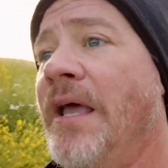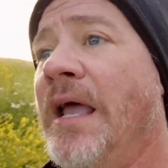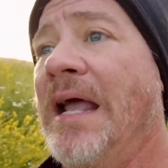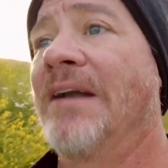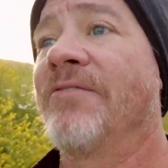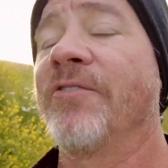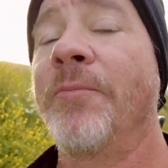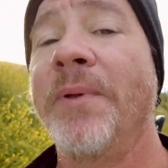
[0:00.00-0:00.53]

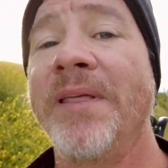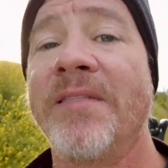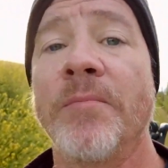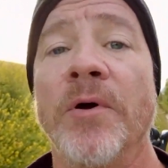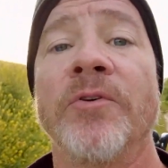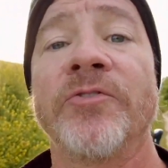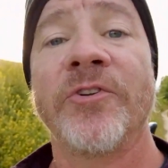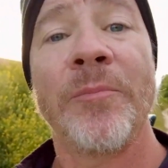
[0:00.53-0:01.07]
And for me, the
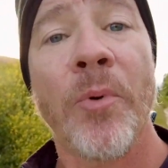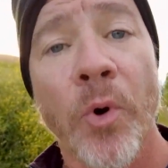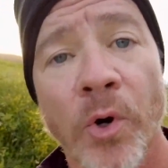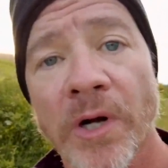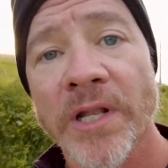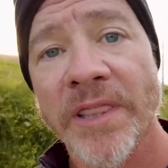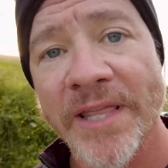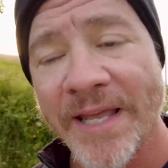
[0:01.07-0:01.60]
most
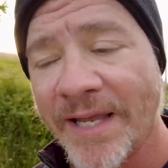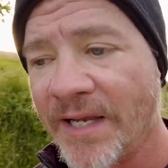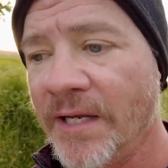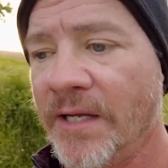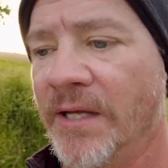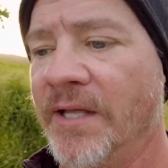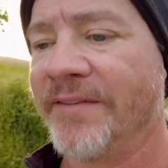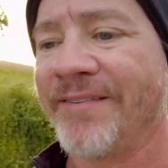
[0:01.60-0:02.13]
important thing
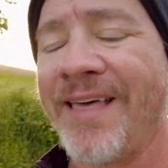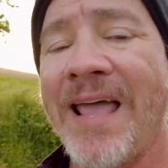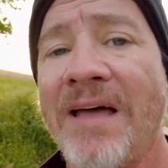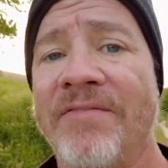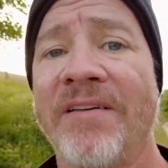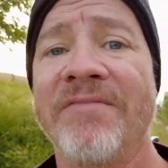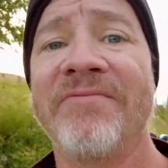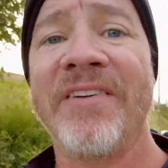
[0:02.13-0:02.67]
is they
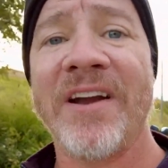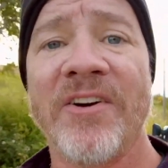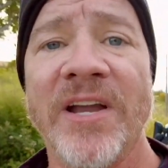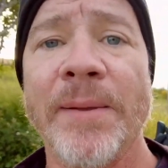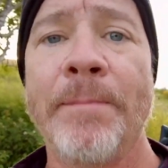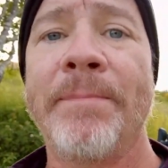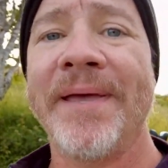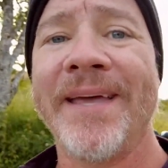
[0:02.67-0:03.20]
have a
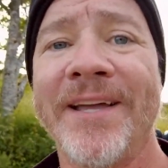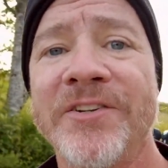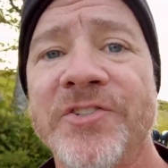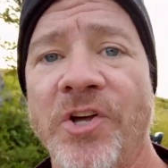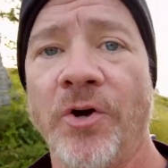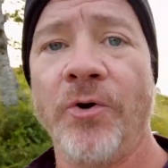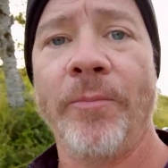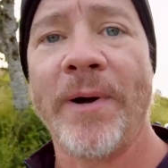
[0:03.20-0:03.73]
very big
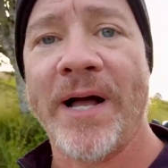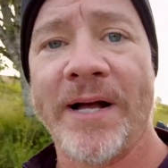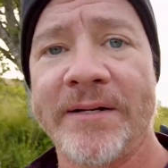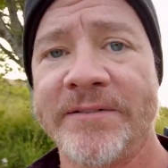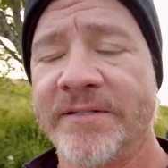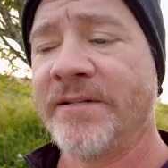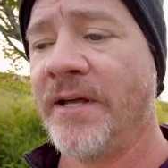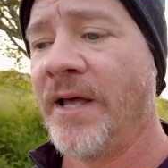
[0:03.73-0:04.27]
toe
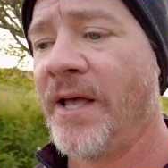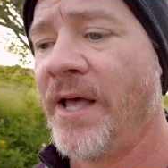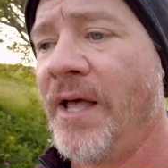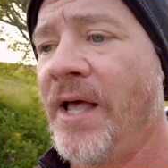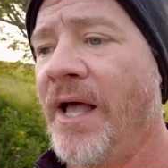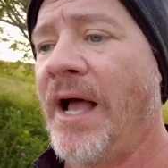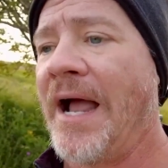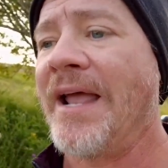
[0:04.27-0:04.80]
box.
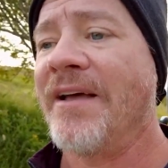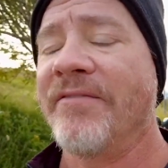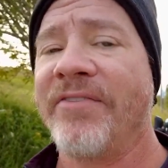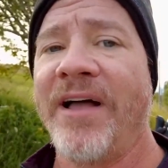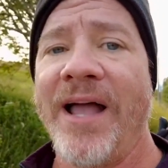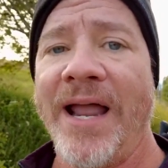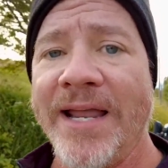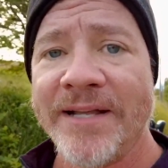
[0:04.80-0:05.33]
I have
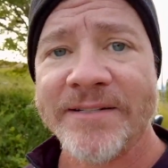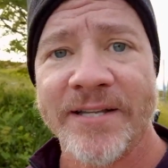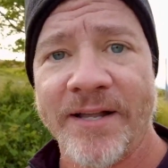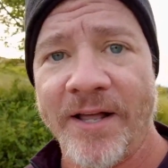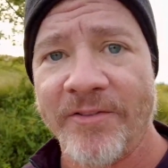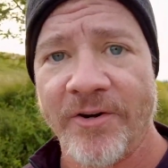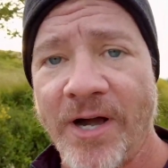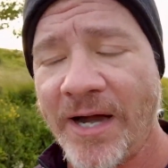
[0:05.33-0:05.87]
hiked
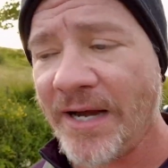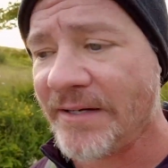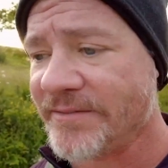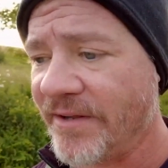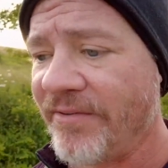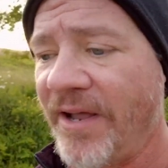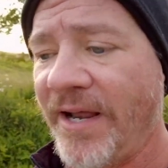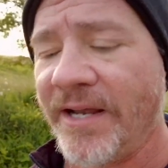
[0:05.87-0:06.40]
other hikes.
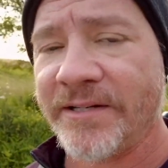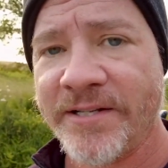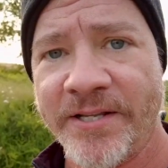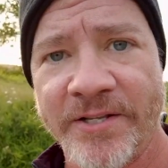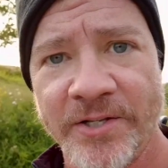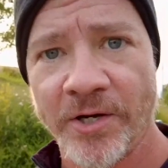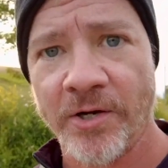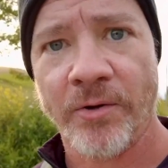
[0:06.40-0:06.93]
I've hiked,
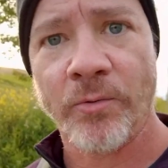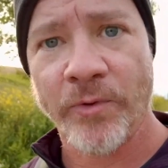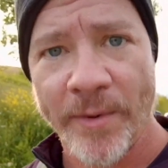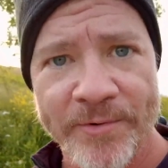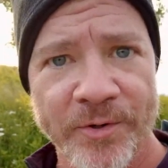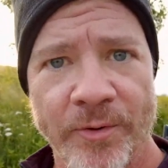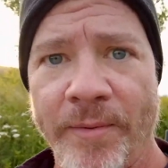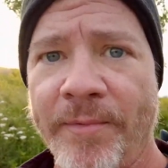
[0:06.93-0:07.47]
you know, rim
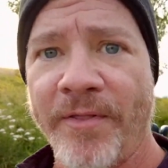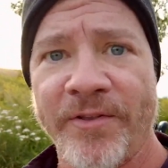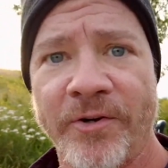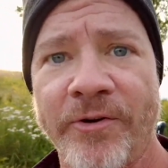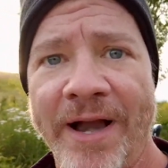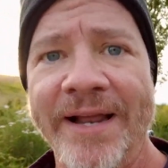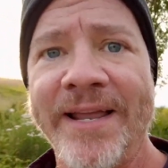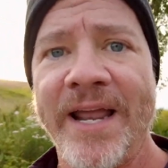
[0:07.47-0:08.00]
to rim on the
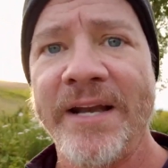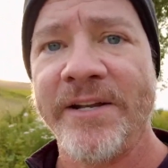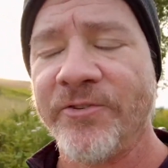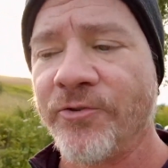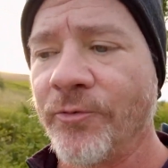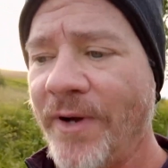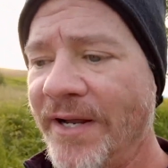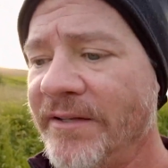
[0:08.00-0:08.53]
Grand Canyon
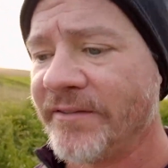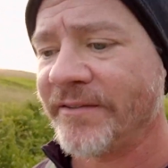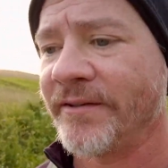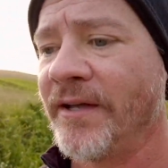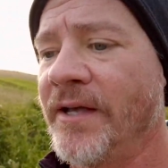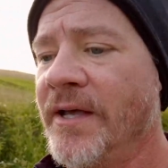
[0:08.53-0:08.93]
twice.